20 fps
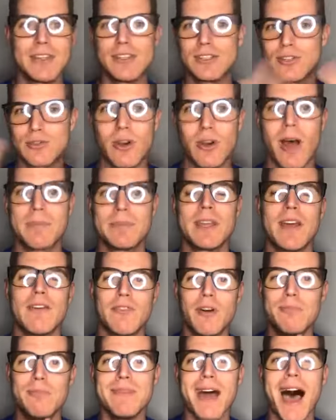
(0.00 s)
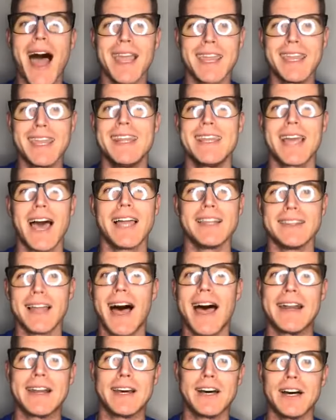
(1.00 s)
disrupt from not getting a
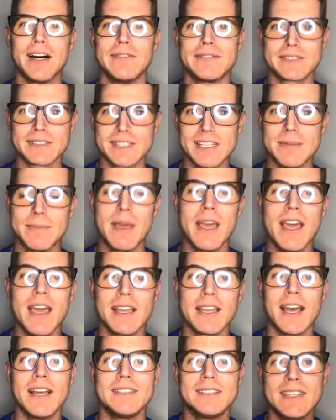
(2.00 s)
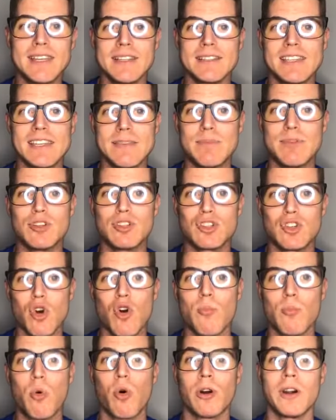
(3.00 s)
lot of sleep. Guys, getting sleep is
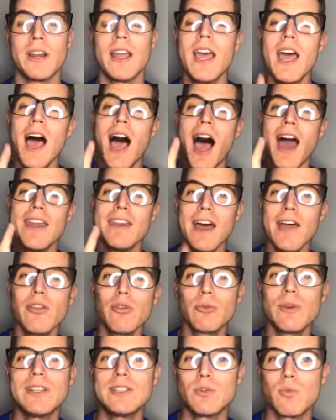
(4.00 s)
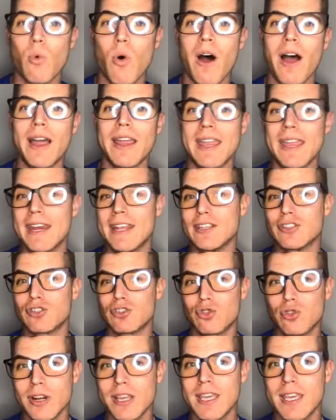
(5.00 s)
so important. Another reason why it is
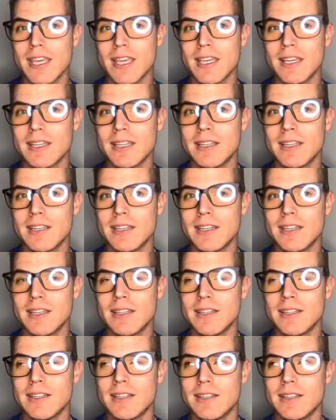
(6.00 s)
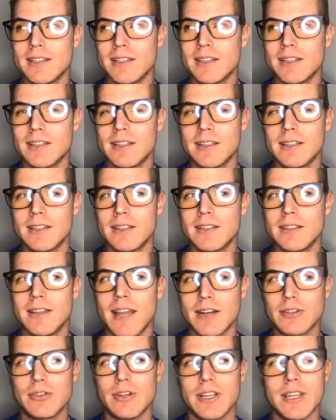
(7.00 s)
tricky,
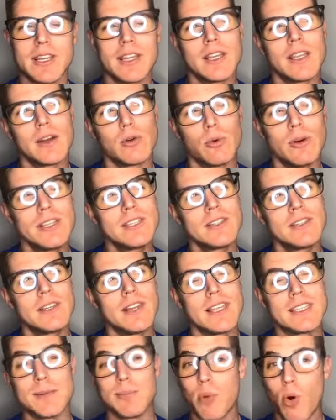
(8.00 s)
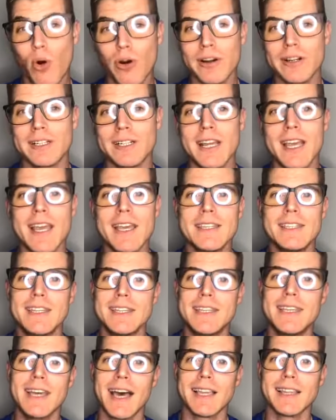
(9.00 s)
not tricky, reason it's important to
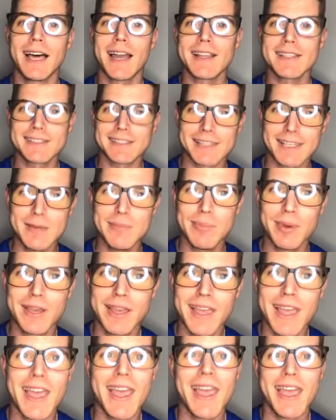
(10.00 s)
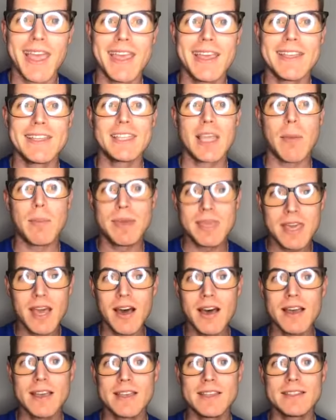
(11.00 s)
get a lot of sleep is
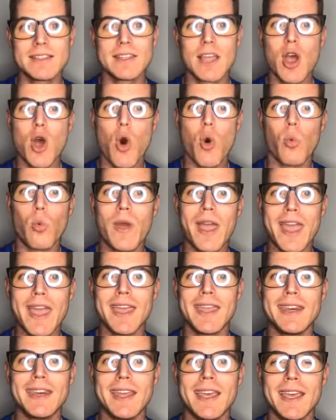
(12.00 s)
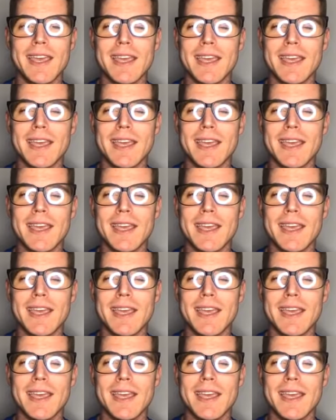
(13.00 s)
because when